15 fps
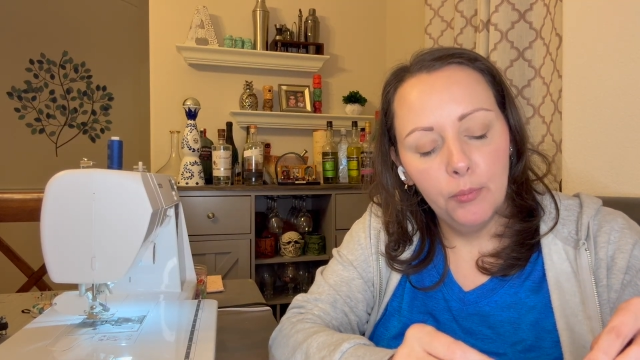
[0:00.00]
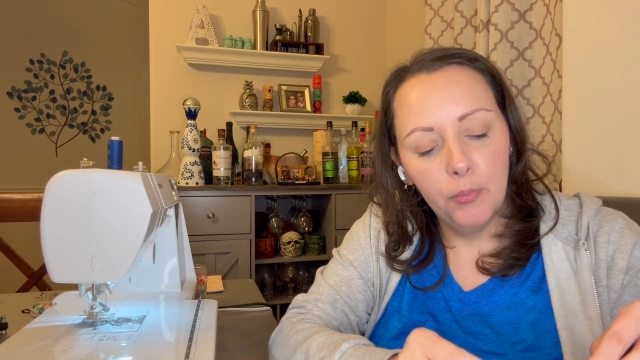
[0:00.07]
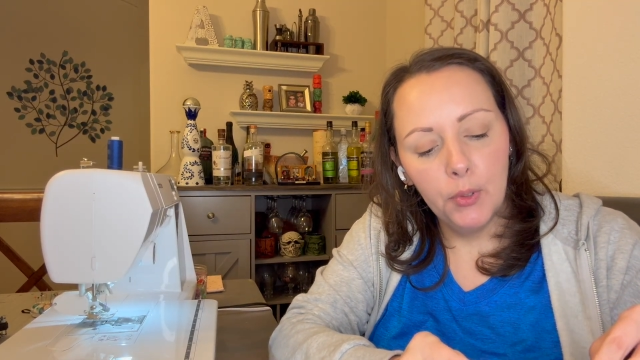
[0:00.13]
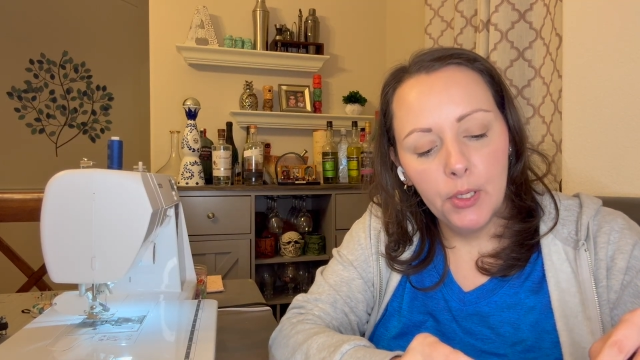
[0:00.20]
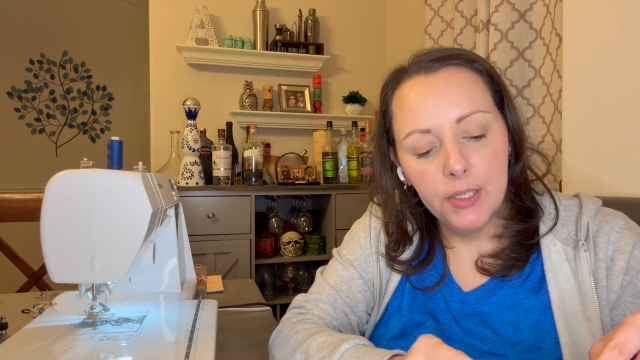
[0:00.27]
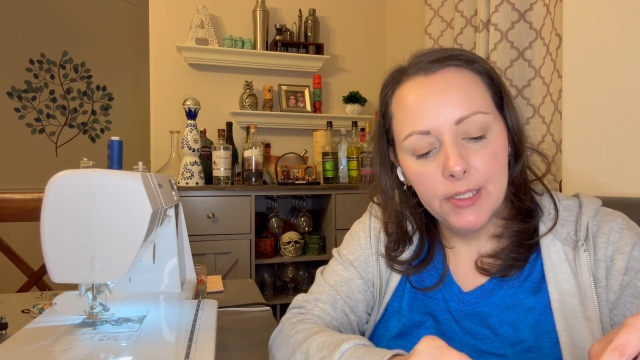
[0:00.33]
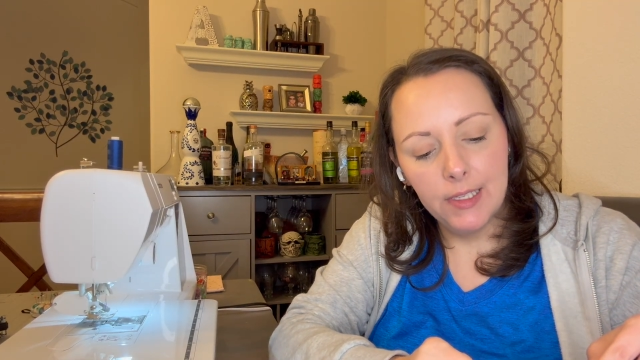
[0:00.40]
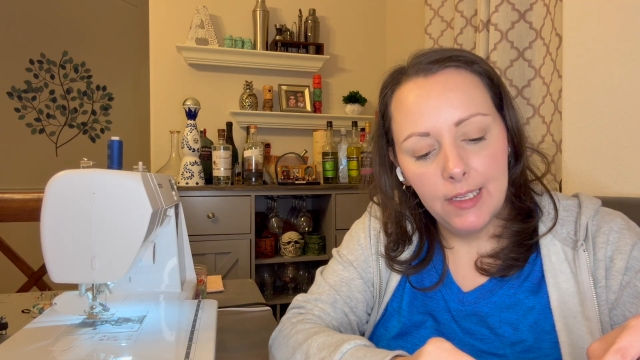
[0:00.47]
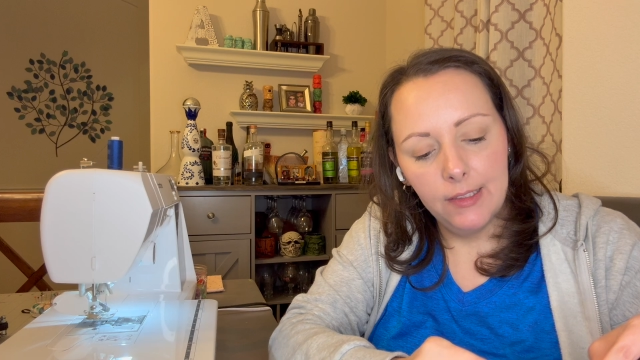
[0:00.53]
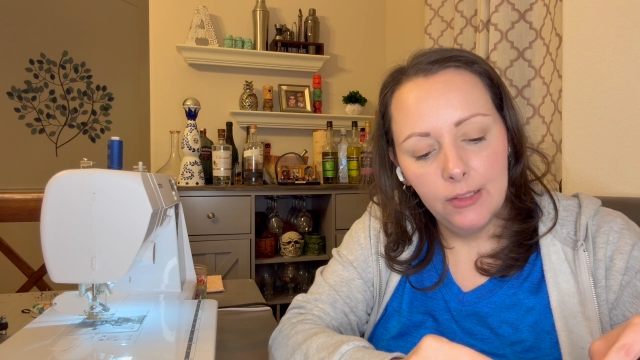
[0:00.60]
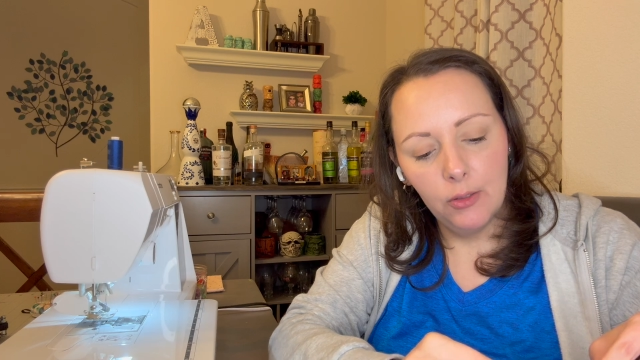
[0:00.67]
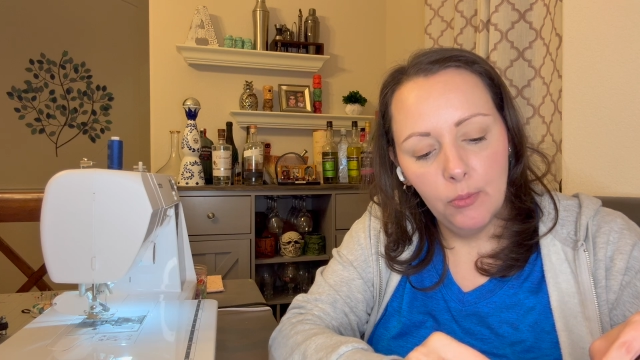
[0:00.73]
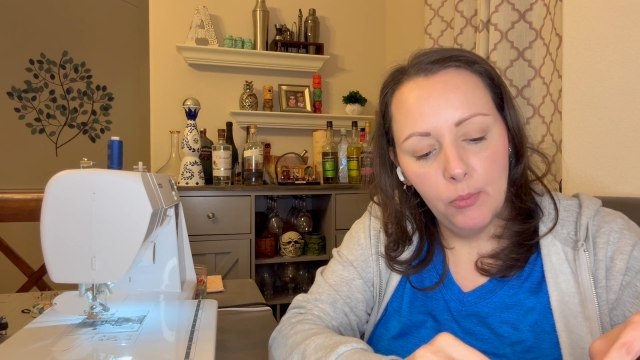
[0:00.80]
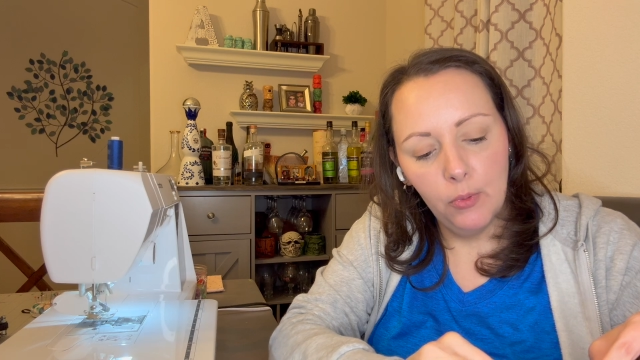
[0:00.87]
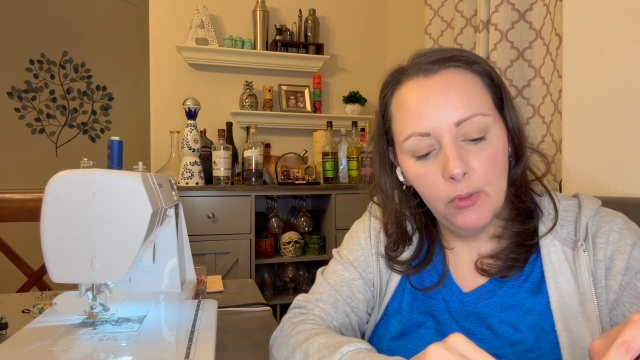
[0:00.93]

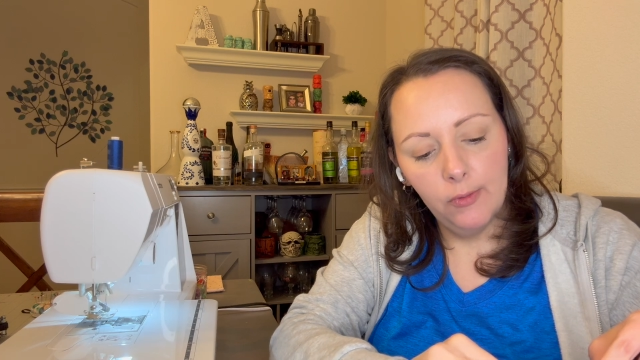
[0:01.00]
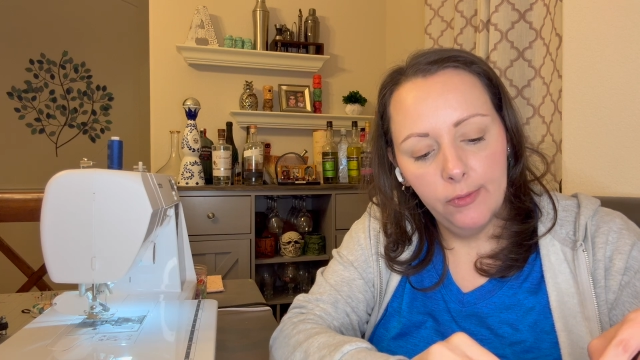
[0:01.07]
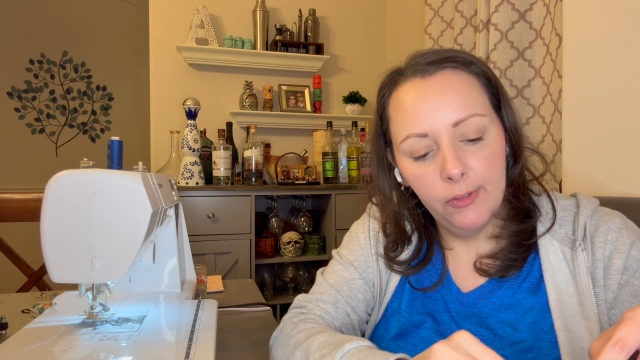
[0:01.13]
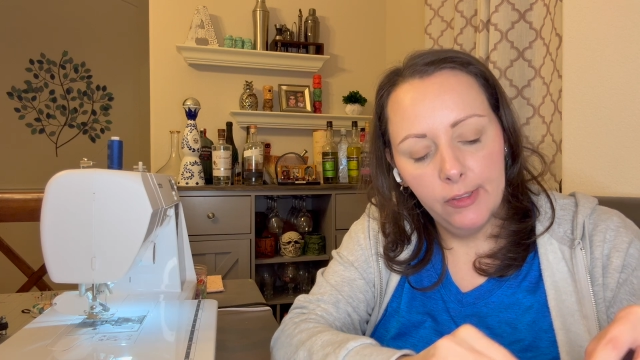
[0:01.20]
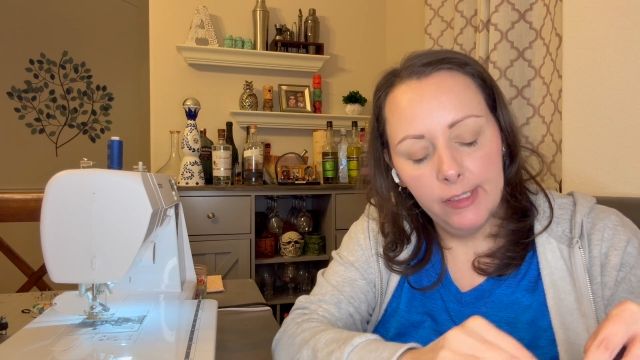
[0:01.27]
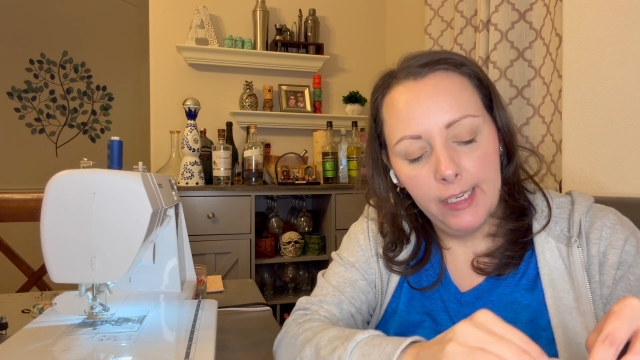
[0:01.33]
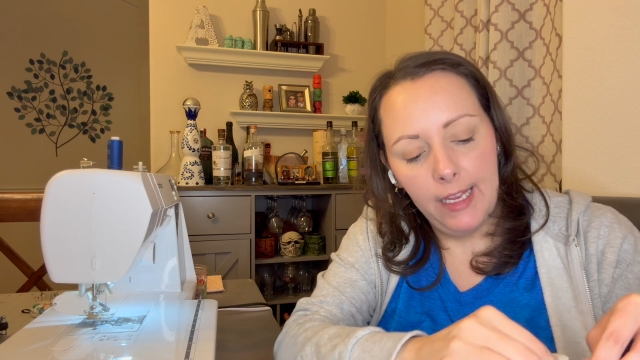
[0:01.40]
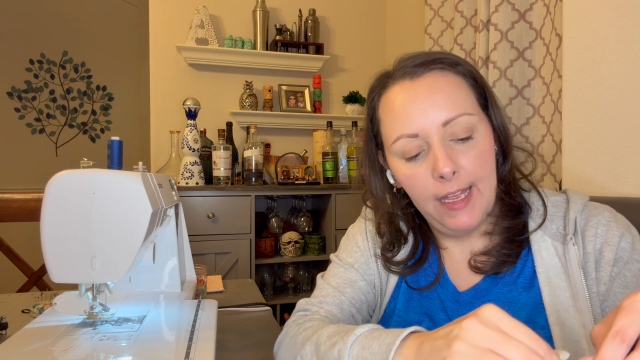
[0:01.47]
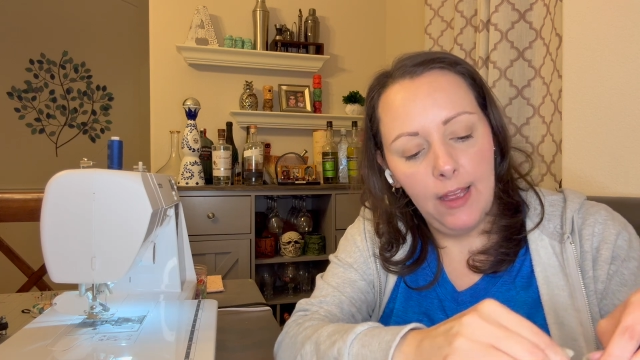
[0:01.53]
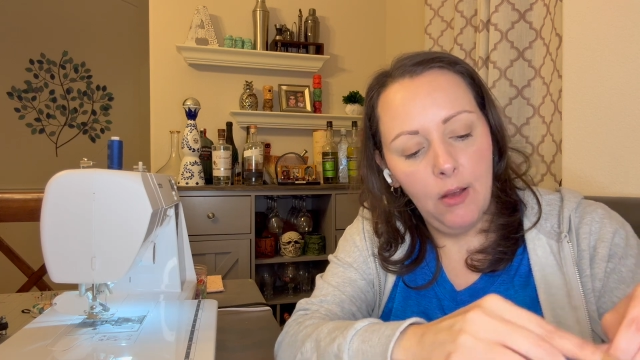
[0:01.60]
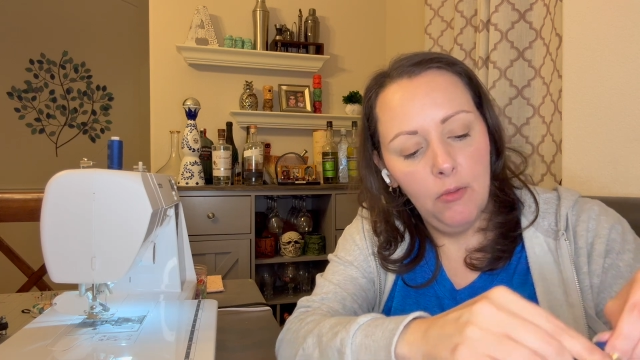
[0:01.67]
presentable for now.